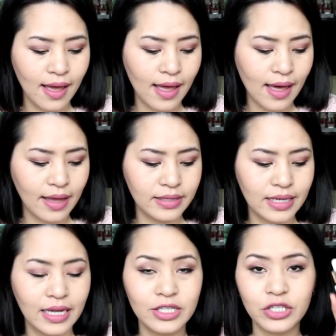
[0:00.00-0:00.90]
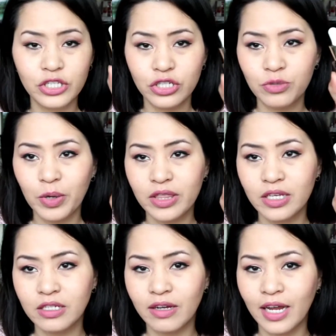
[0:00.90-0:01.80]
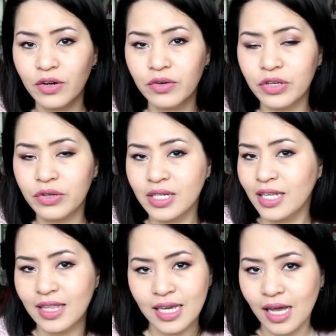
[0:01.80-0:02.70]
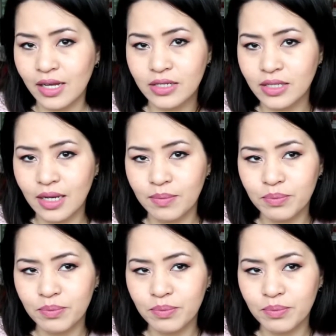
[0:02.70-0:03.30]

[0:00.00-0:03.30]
and I just put this on. I don't use anything else.